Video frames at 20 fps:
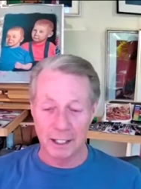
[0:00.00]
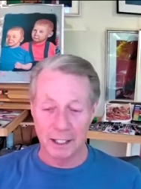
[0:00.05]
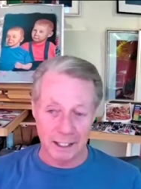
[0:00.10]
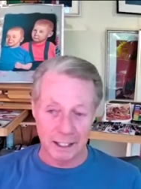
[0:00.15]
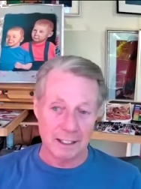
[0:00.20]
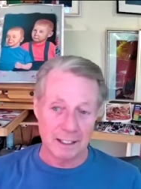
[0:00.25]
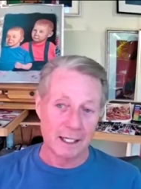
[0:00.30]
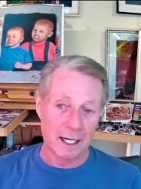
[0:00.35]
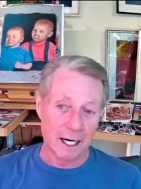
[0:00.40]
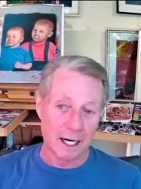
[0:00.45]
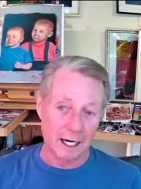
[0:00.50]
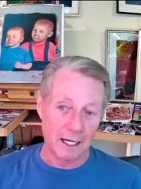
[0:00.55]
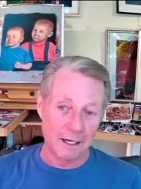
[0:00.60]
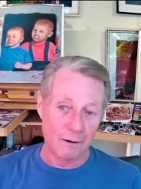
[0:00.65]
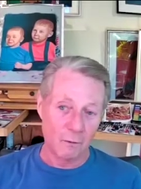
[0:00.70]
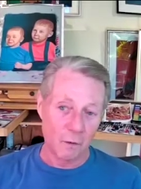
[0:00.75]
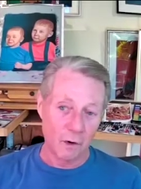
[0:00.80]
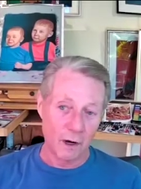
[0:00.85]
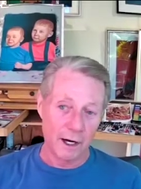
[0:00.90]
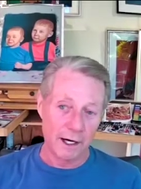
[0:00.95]

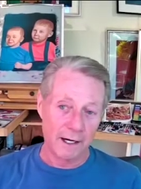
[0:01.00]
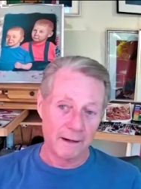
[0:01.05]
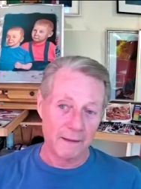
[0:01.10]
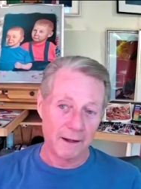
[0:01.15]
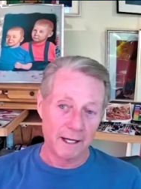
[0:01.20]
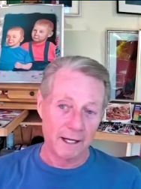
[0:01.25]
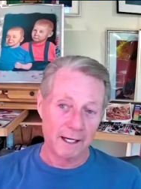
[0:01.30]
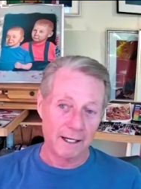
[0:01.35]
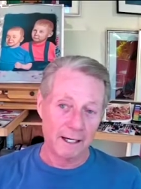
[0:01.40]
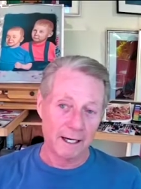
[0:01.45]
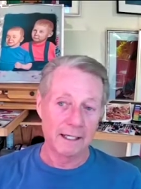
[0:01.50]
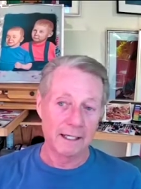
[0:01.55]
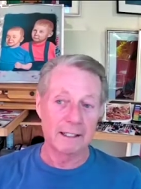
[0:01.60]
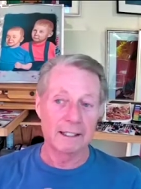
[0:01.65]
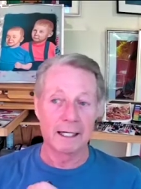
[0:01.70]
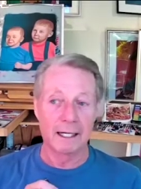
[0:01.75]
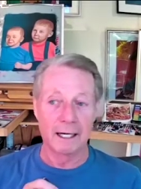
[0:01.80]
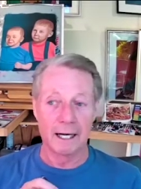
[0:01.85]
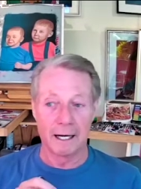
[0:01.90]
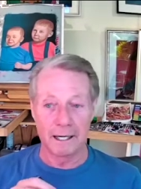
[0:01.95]
1991, and then in
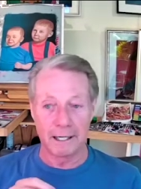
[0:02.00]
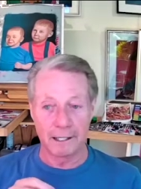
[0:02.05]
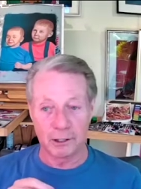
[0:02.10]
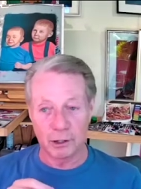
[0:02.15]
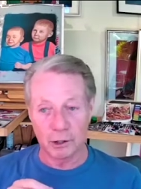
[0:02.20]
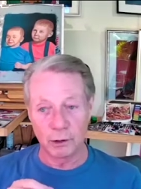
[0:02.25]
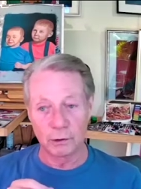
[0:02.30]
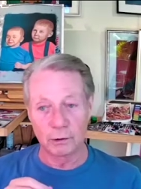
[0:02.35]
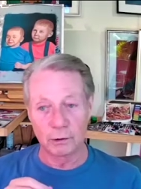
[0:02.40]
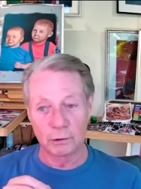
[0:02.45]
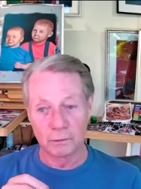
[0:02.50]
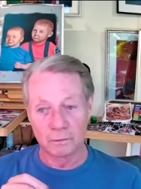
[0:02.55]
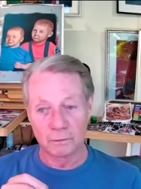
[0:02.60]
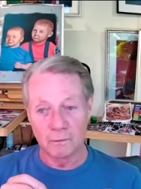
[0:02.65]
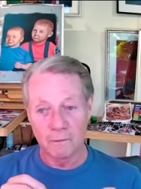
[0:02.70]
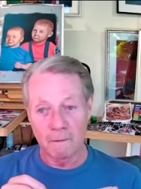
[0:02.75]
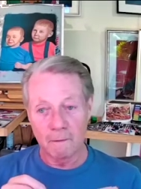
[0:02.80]
1992,